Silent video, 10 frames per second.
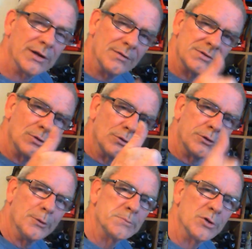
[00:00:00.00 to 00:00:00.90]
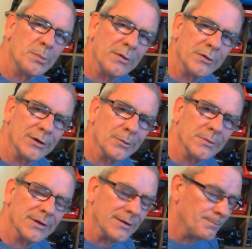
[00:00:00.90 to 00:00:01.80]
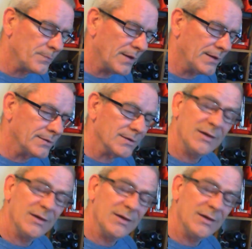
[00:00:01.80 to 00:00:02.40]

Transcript: us the old thumbs up every now and then. And if